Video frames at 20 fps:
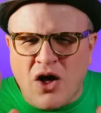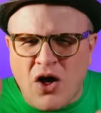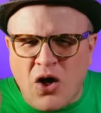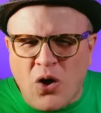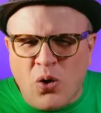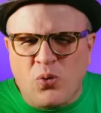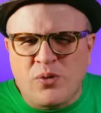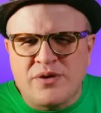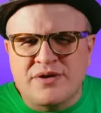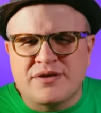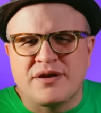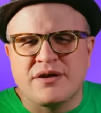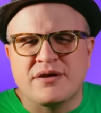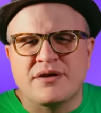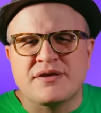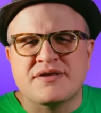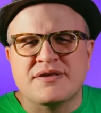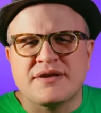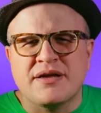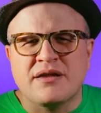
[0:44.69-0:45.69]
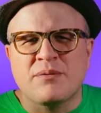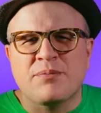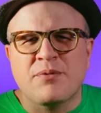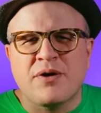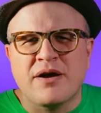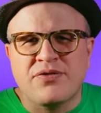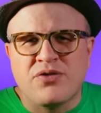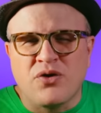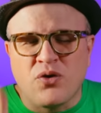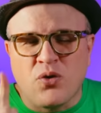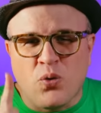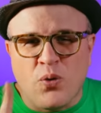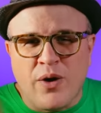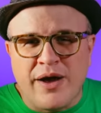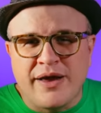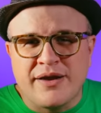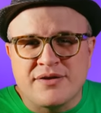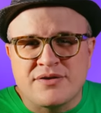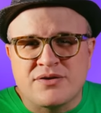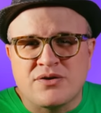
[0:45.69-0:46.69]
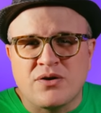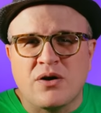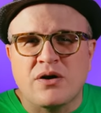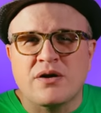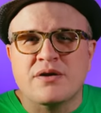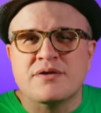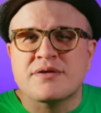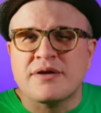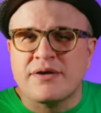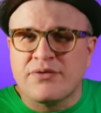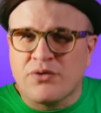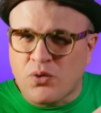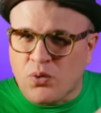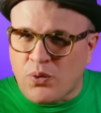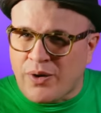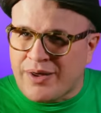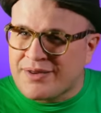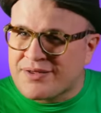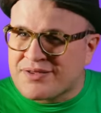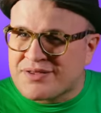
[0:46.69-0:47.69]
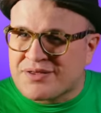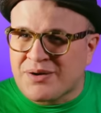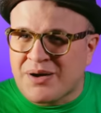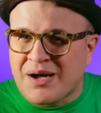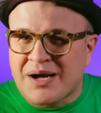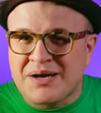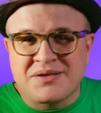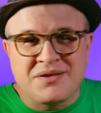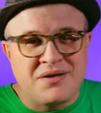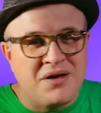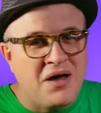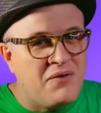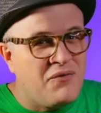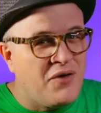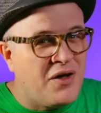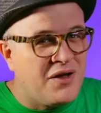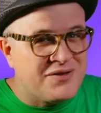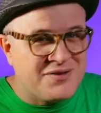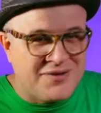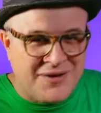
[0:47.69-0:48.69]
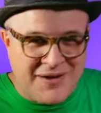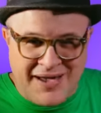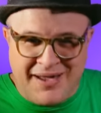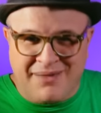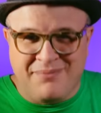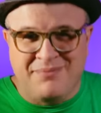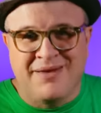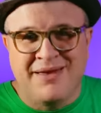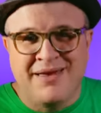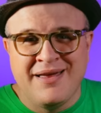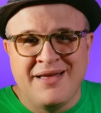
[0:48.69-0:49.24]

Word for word: always here to celebrate the greatest artists and the greatest songs of all time.